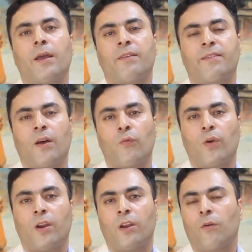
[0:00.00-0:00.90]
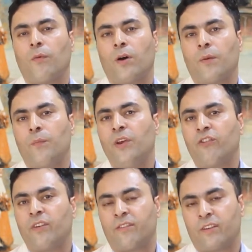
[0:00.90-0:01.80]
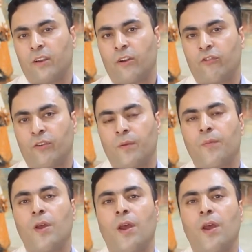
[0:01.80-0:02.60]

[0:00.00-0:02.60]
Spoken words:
somewhere, you know, on a beach destination.